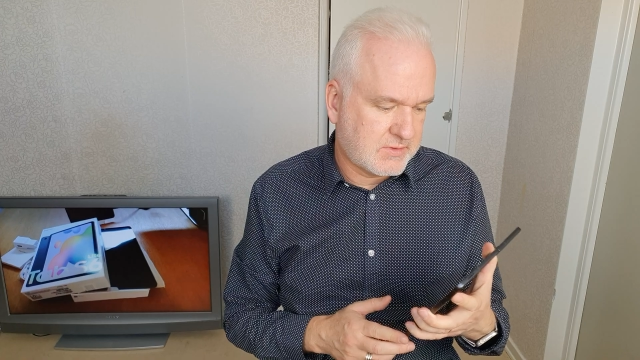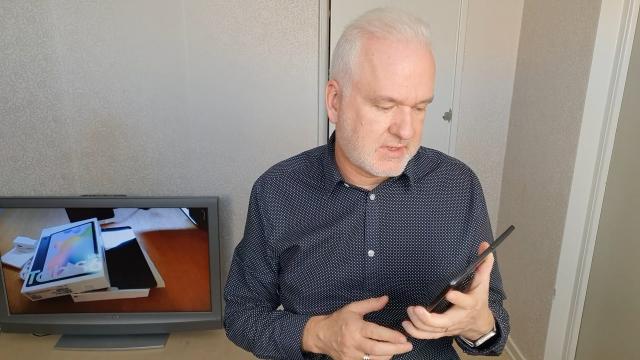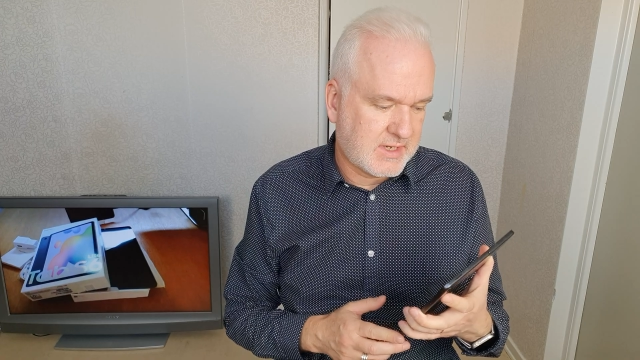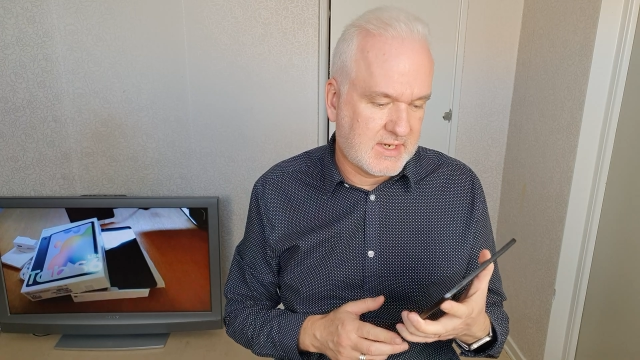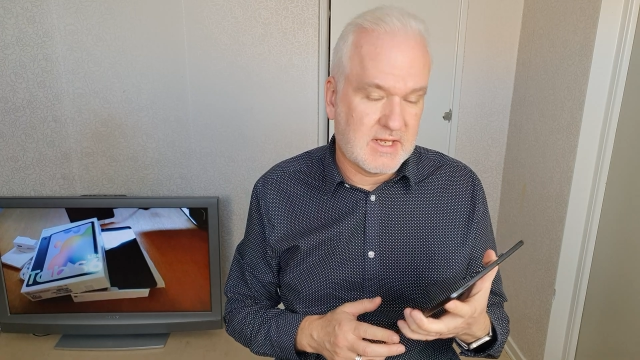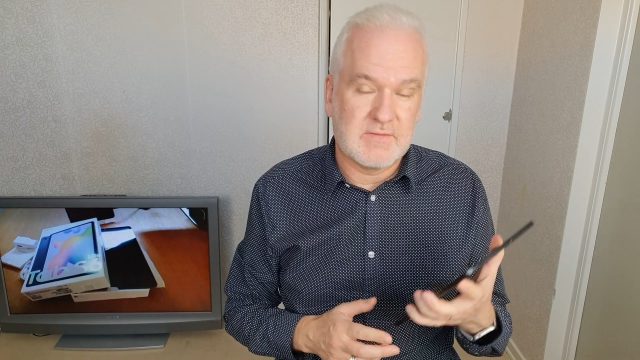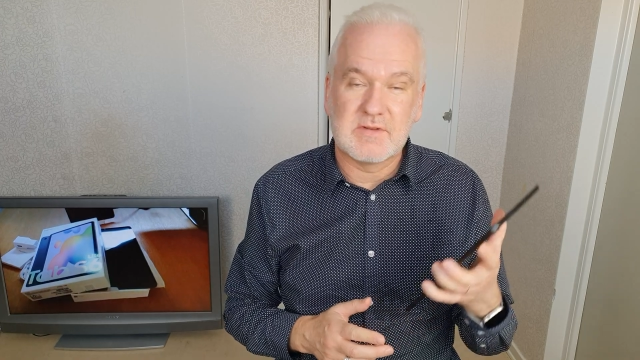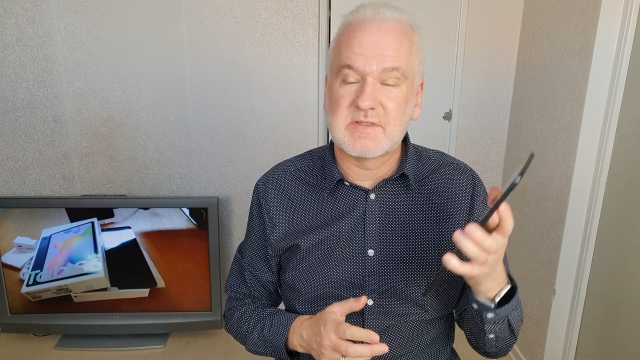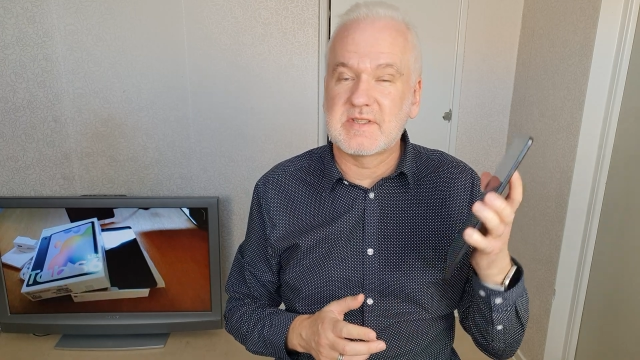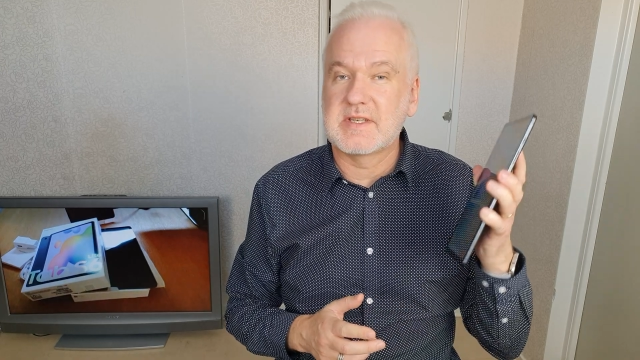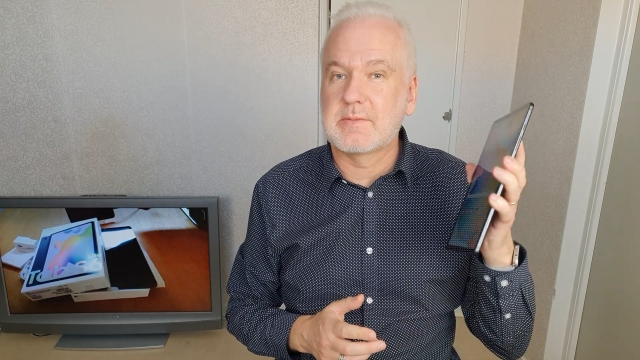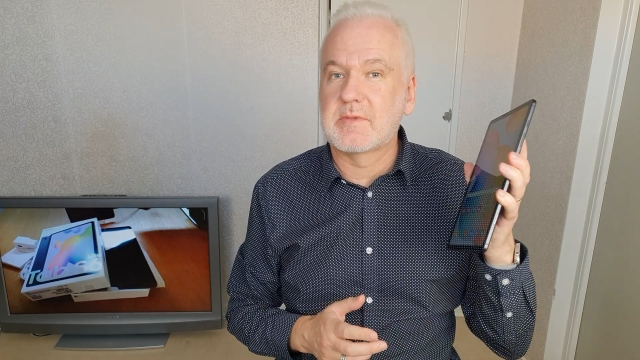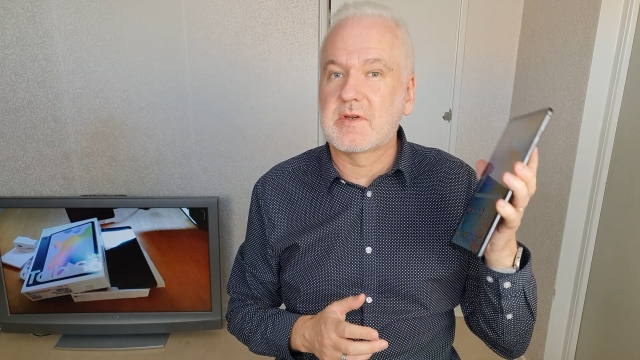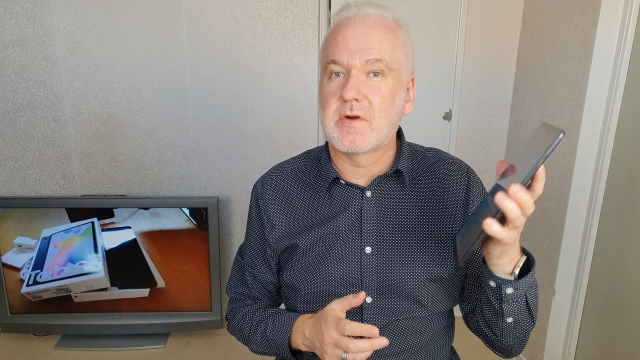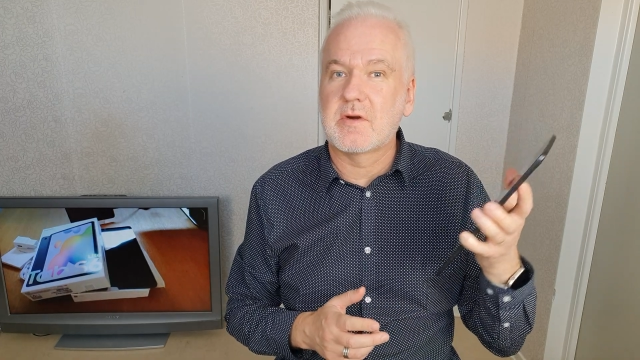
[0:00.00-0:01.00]
can have a
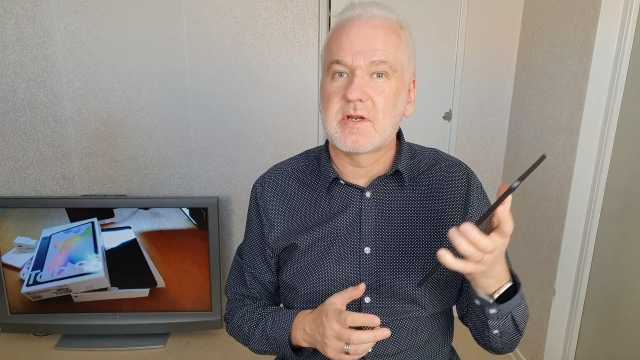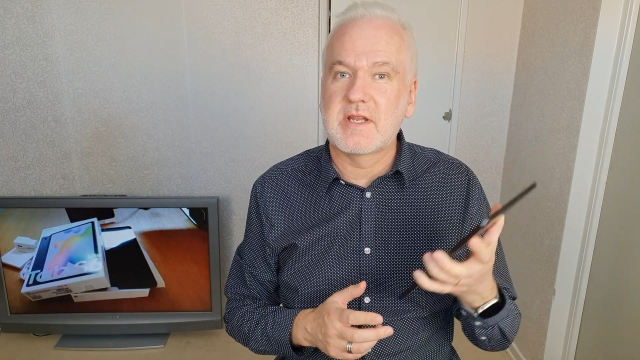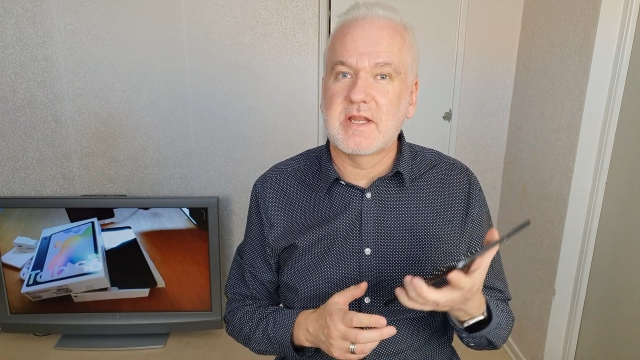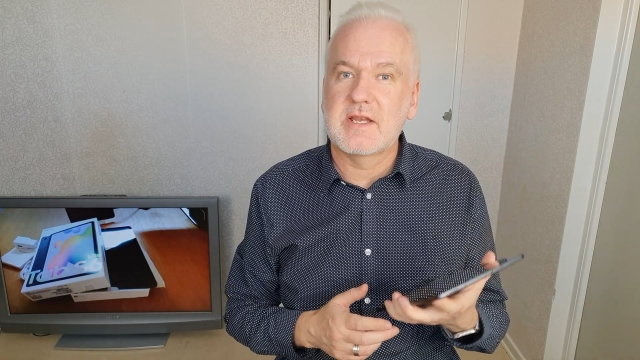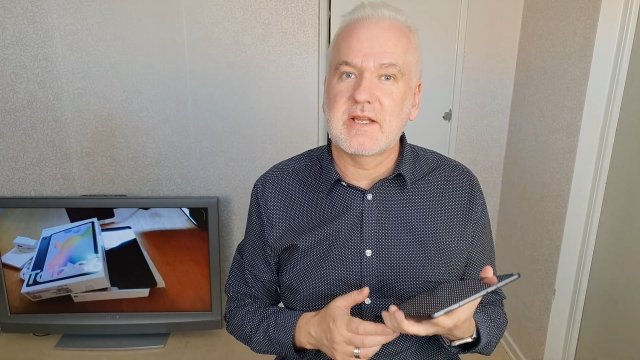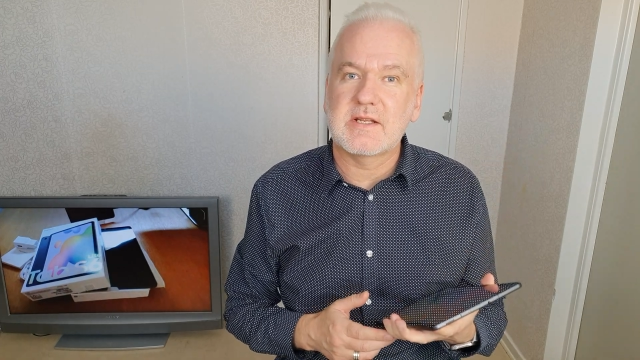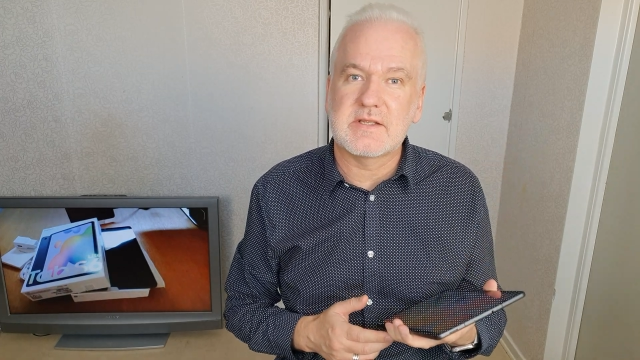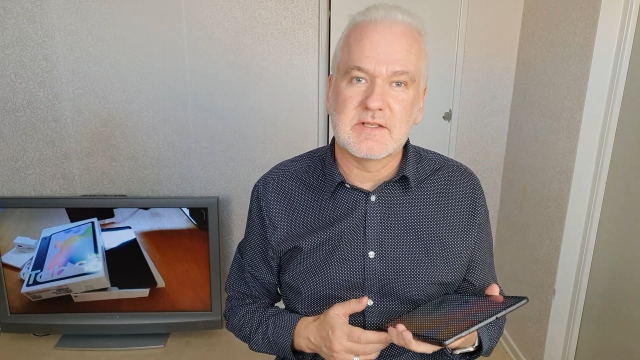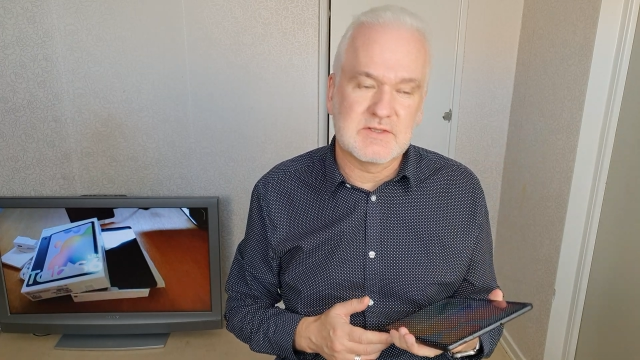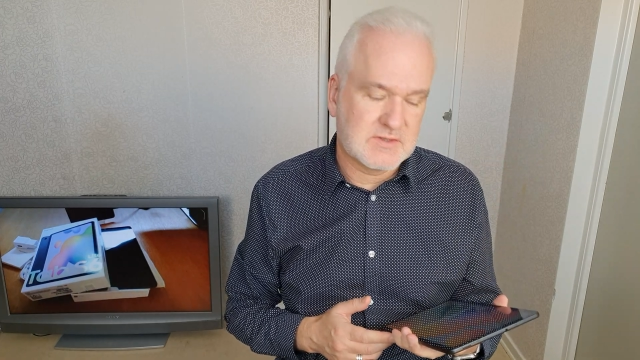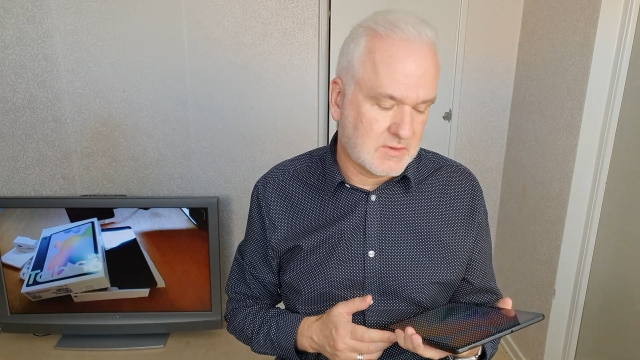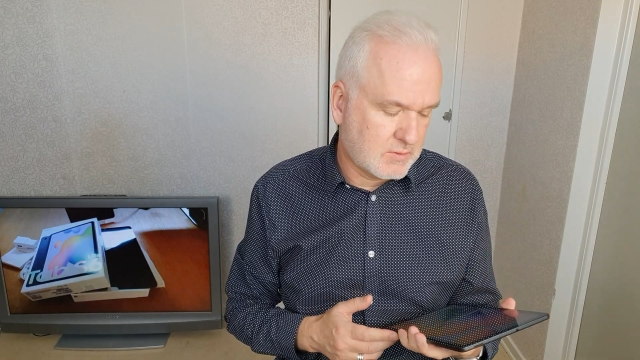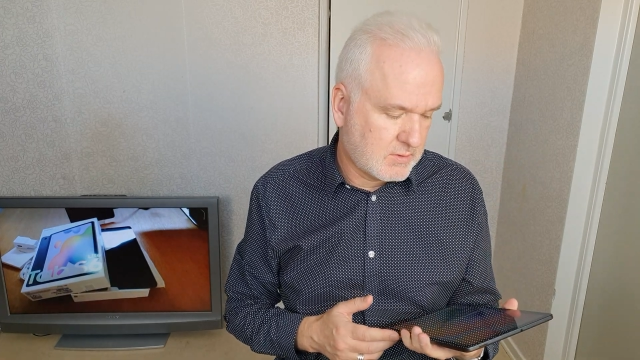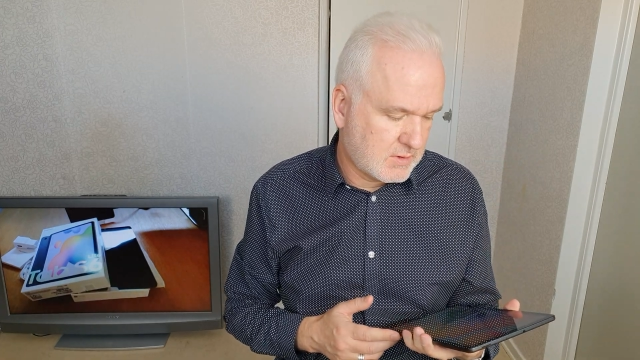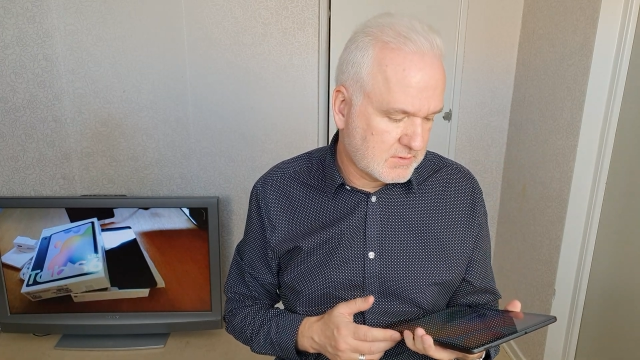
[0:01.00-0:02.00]
SIM card in it and
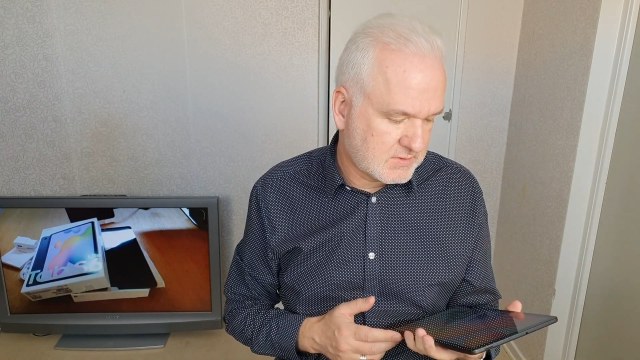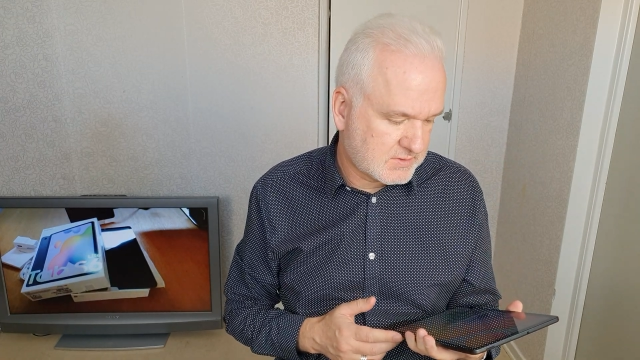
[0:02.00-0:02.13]
so on,